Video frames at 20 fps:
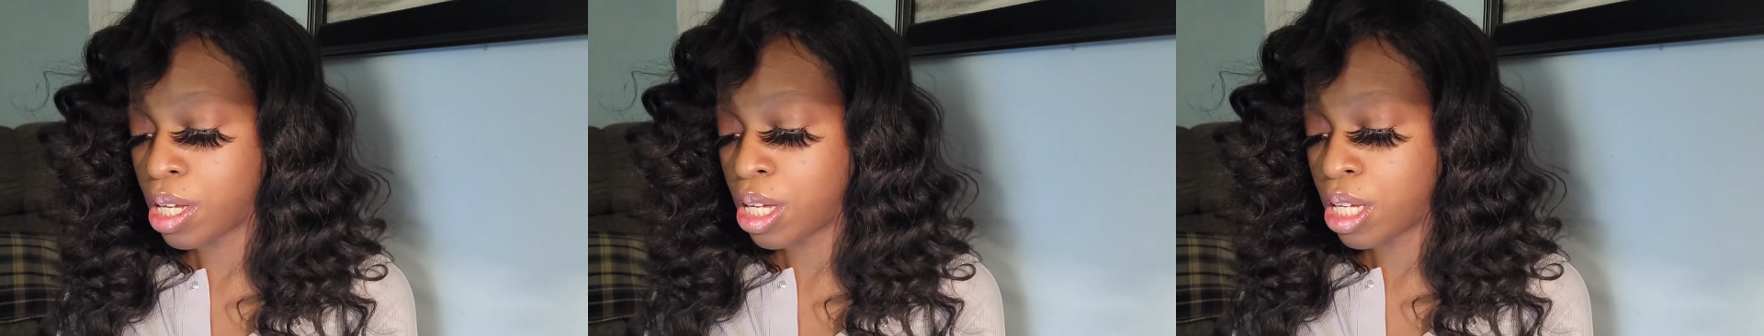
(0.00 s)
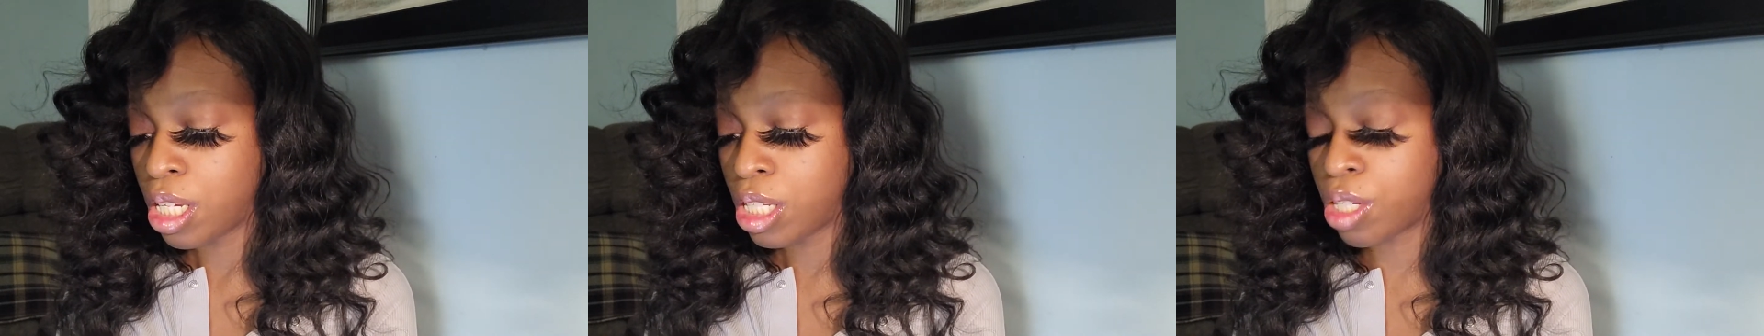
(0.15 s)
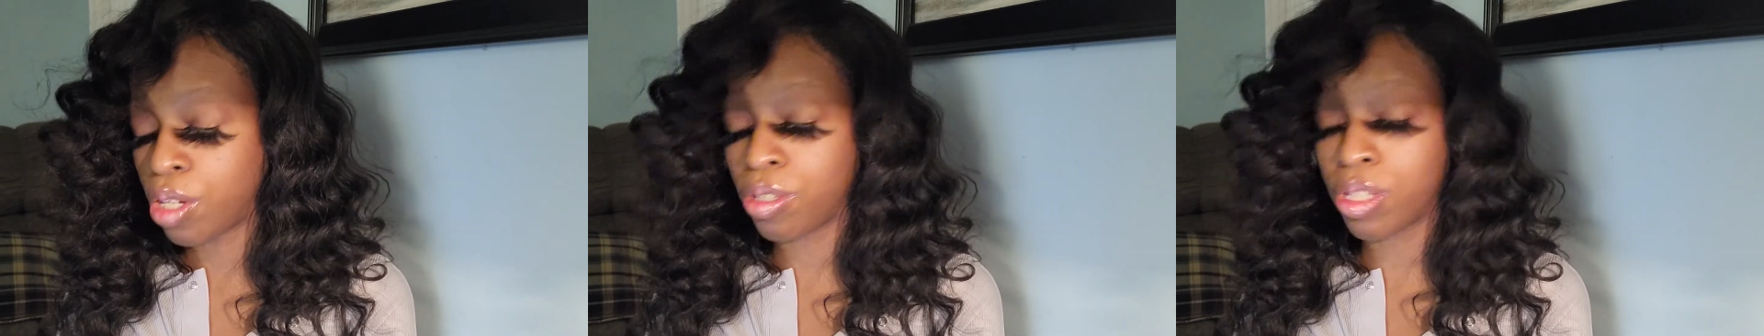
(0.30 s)

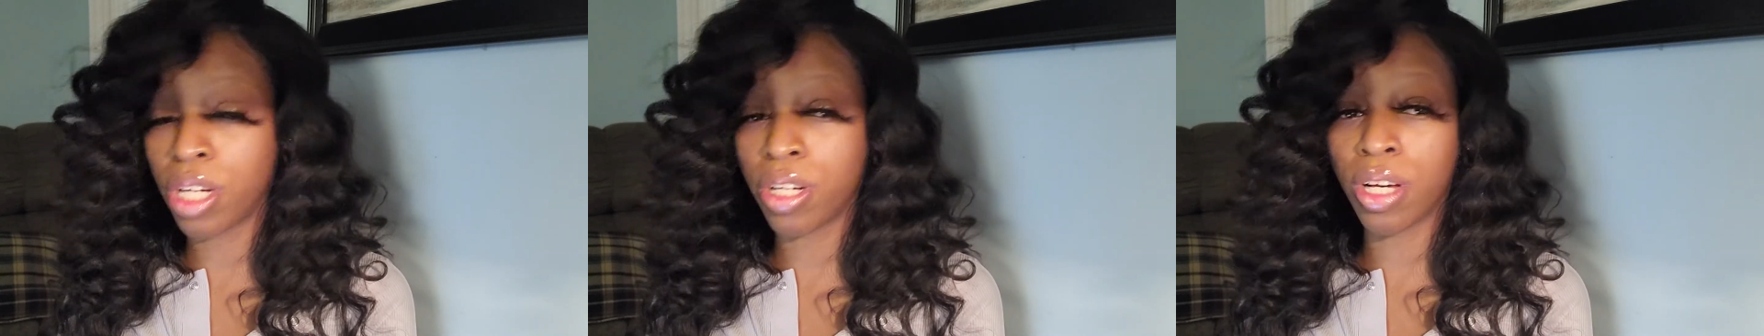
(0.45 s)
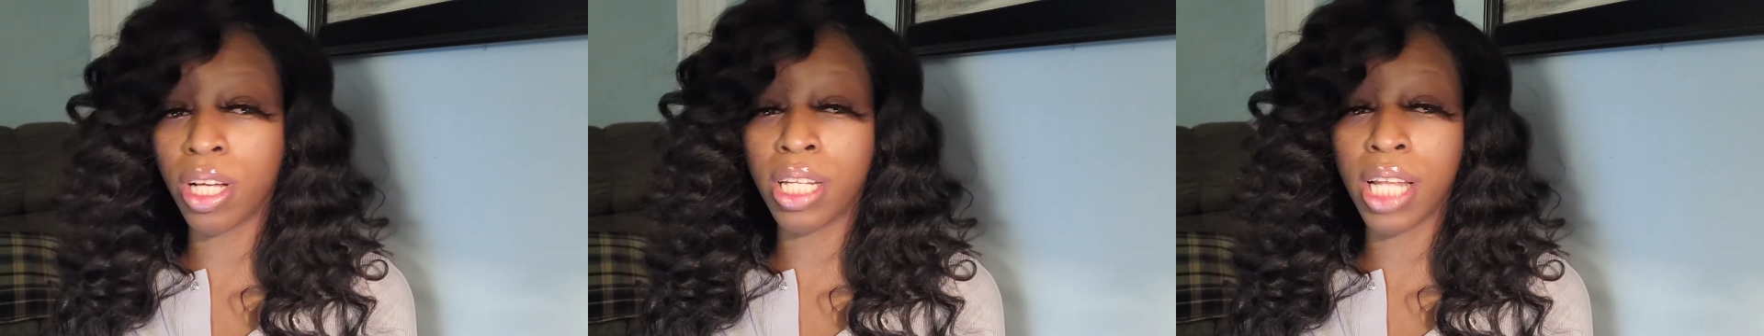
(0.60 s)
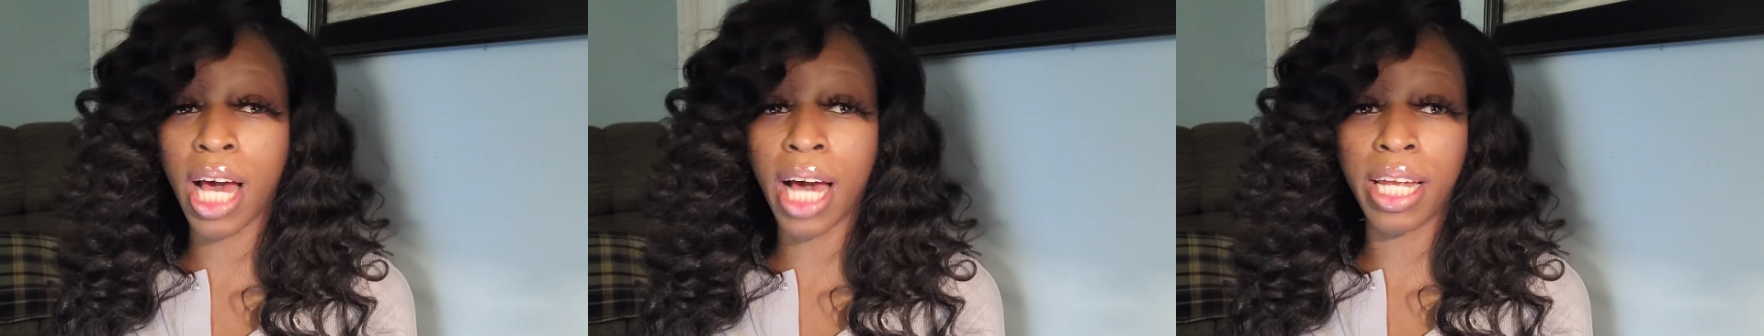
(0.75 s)
So there
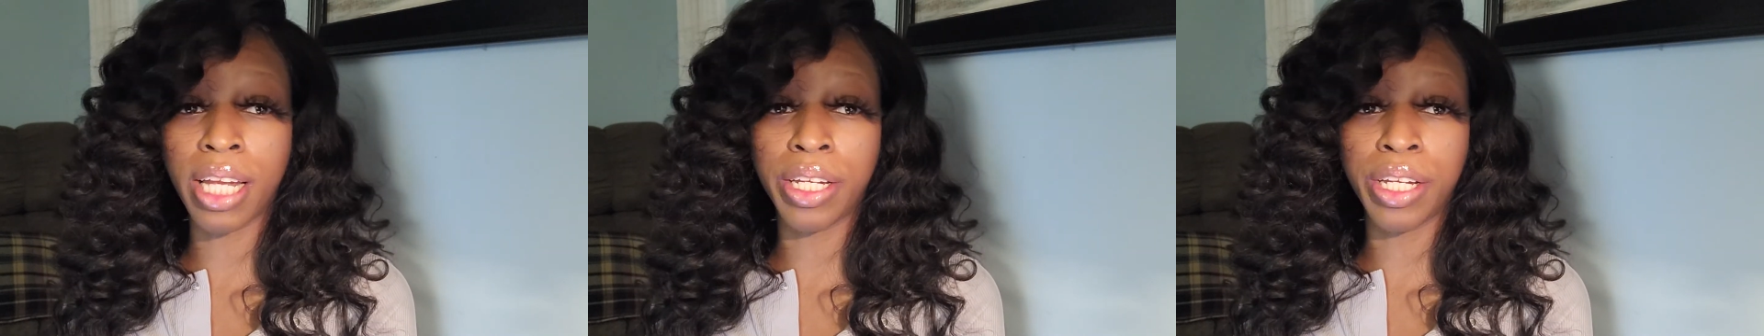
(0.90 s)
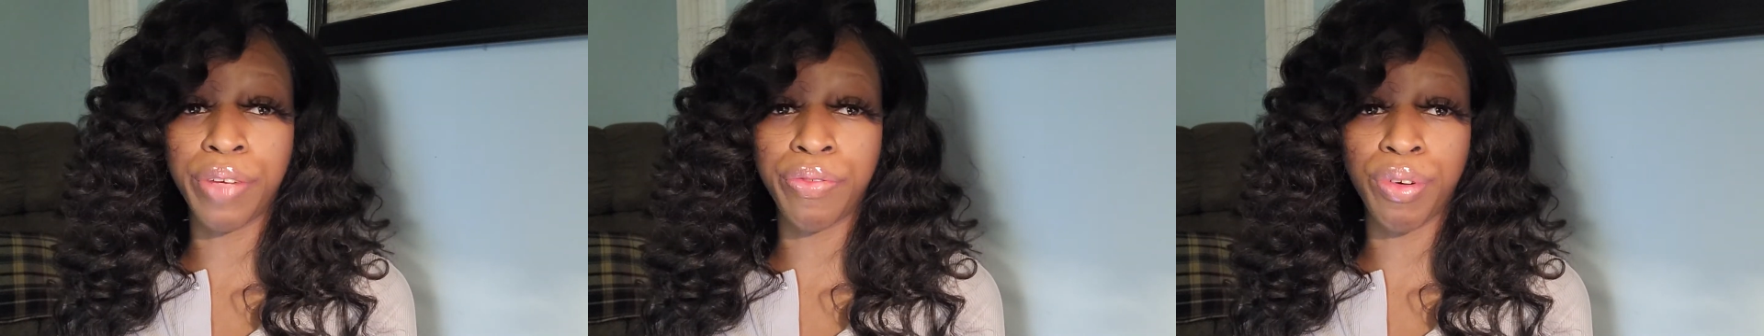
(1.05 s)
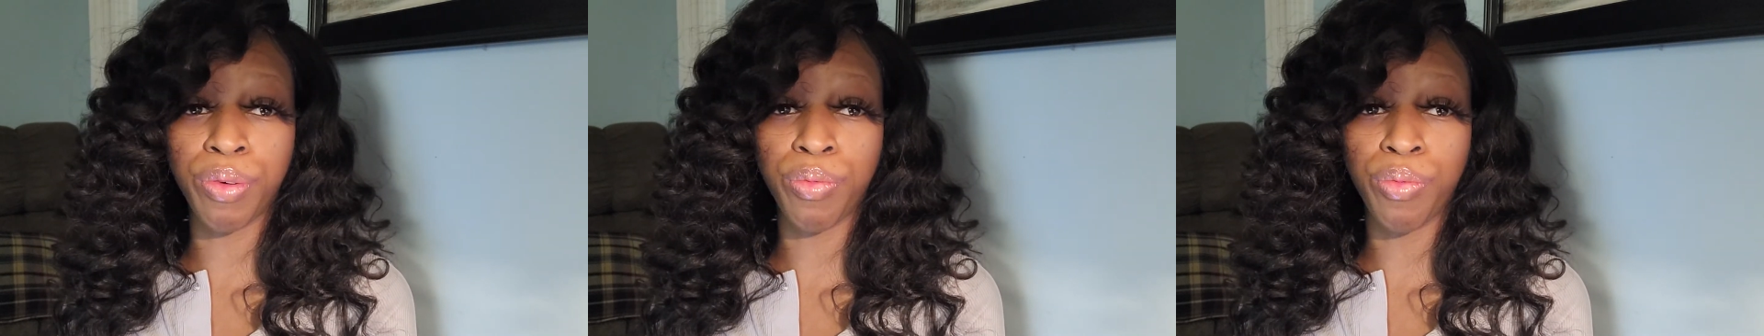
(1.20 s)
are a lot of
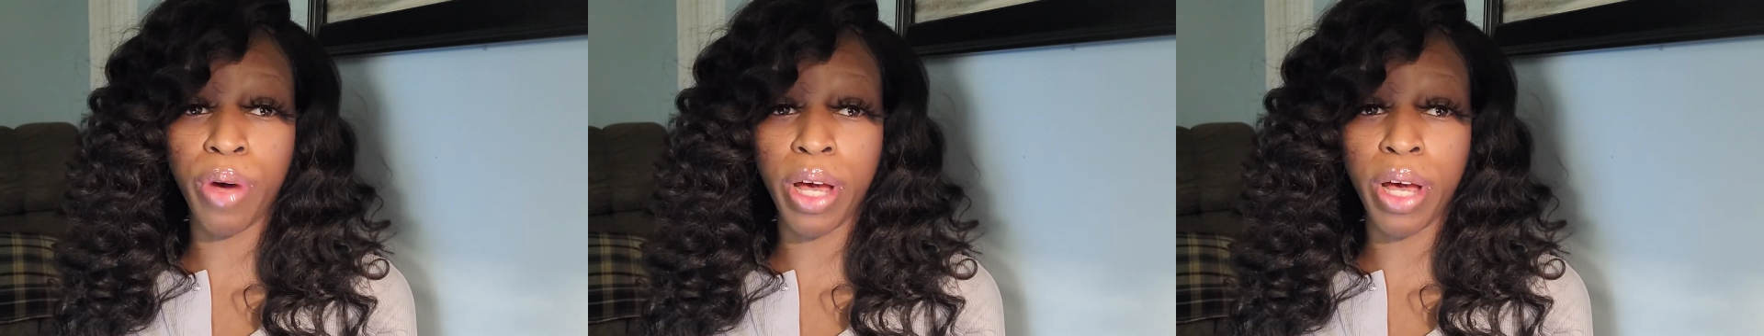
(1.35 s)
different